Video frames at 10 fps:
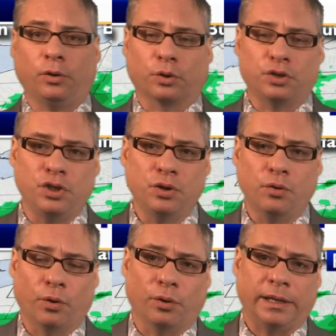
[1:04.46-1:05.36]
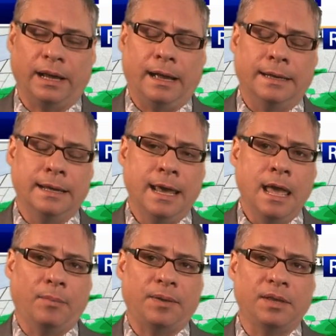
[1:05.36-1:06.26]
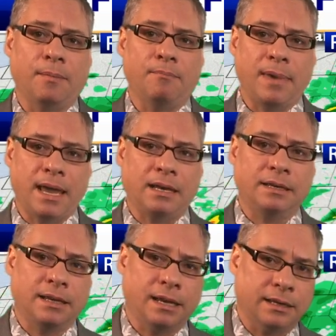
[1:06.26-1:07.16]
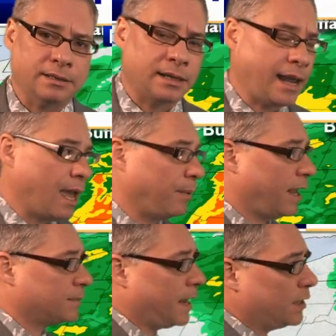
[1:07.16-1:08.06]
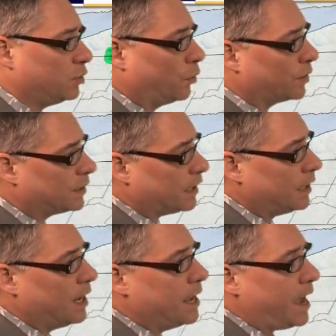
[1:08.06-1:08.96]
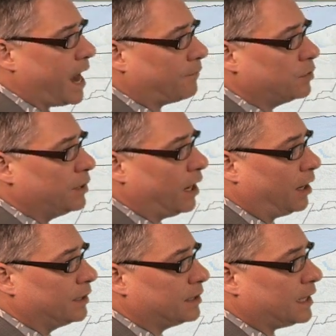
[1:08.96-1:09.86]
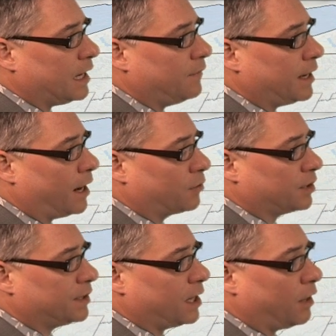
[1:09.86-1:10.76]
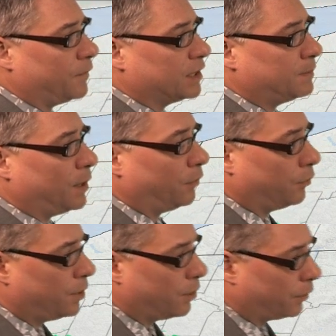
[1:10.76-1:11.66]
or two early on, but I think the main gig is going to happen as we head towards the afternoon on into the evening hours itself and spin through here